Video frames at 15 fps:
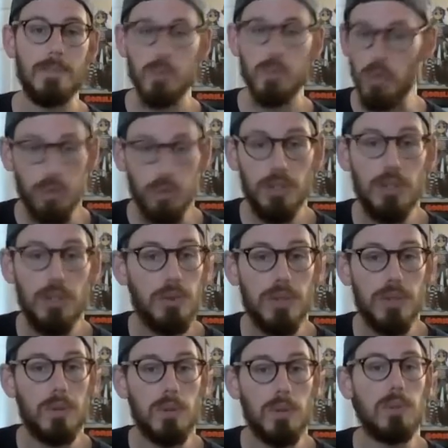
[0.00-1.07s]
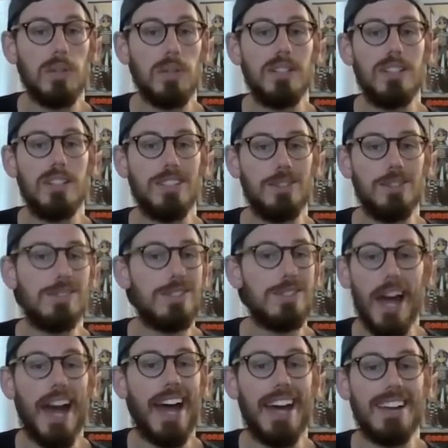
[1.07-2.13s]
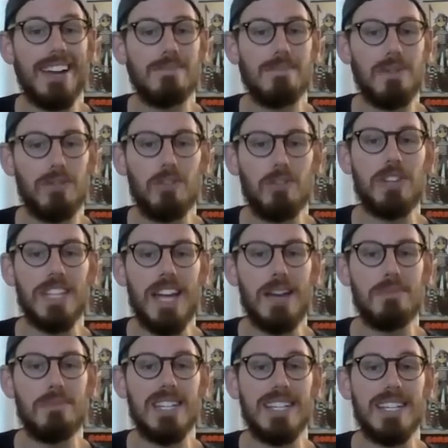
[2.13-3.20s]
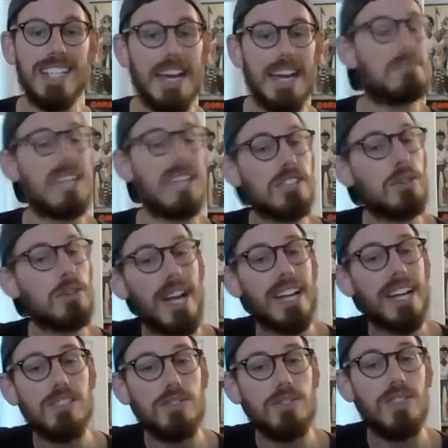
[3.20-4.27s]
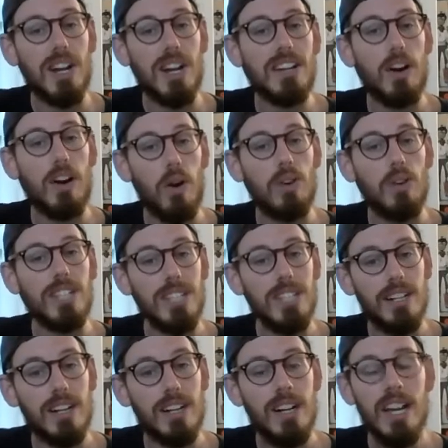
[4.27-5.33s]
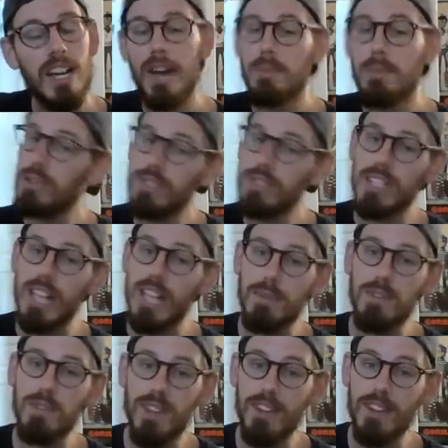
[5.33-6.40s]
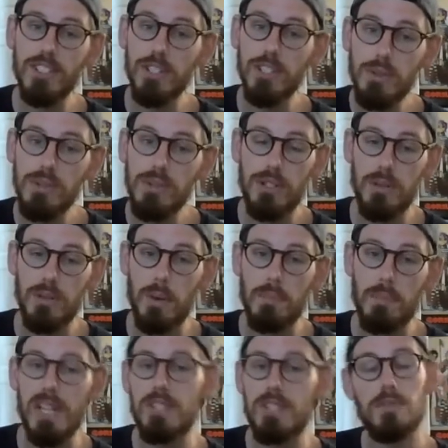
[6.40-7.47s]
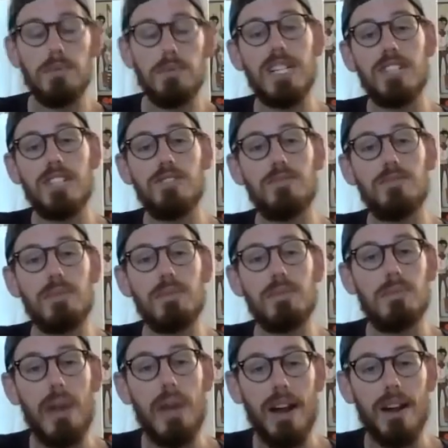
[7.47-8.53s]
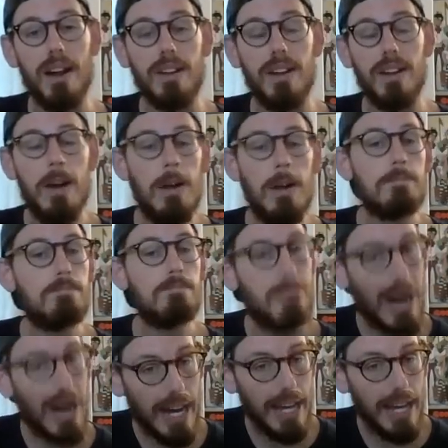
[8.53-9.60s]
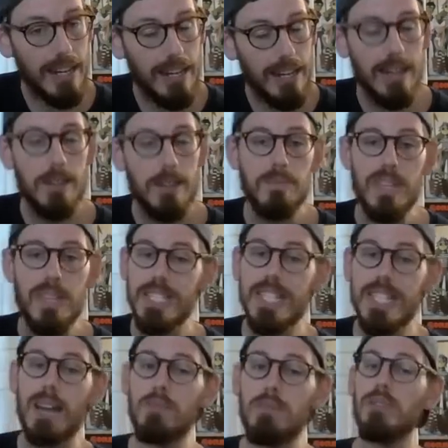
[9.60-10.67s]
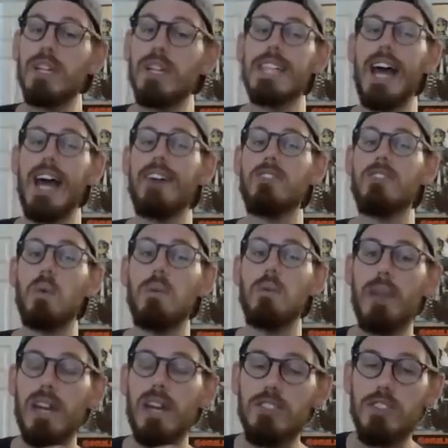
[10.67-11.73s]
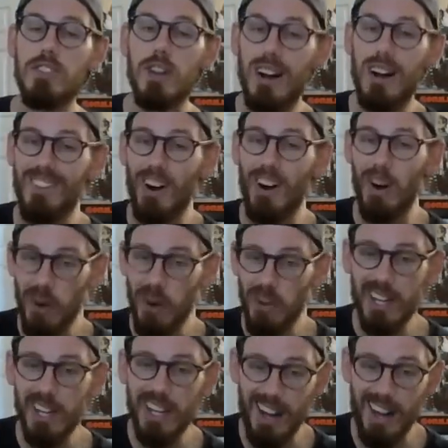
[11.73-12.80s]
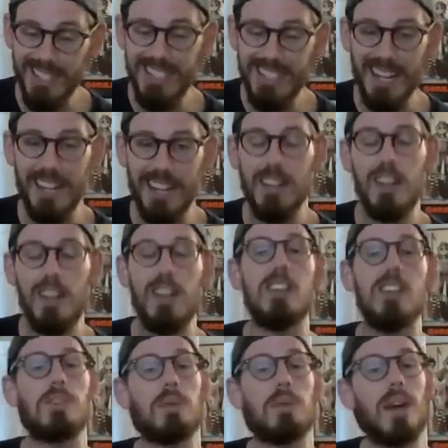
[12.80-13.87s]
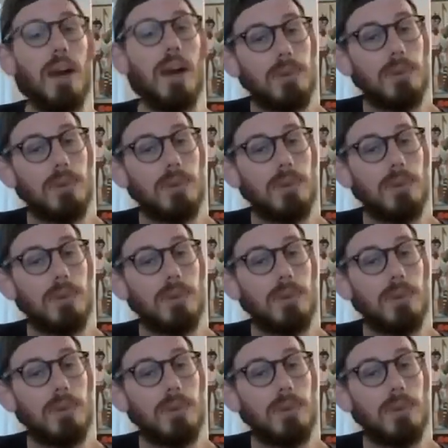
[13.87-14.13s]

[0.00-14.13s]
Who knew that we would use that before the AP exam? But that's okay, because you've done it all year. And most of the time you've never used your one-pagers because you've been prepared. But this time you get to have a one-pager of all the content. So what I would